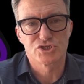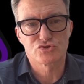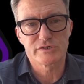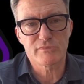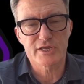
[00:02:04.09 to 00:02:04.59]

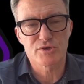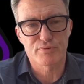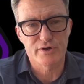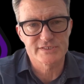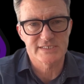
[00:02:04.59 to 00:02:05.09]
Streamline
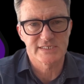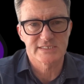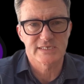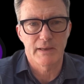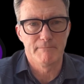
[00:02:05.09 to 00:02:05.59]
your
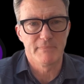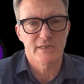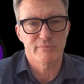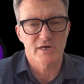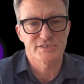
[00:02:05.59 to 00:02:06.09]
processes,
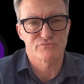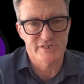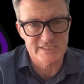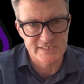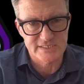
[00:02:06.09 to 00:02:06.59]

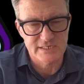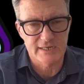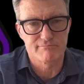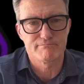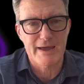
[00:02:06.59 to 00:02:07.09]
minimize
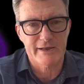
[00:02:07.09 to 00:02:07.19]
risks, and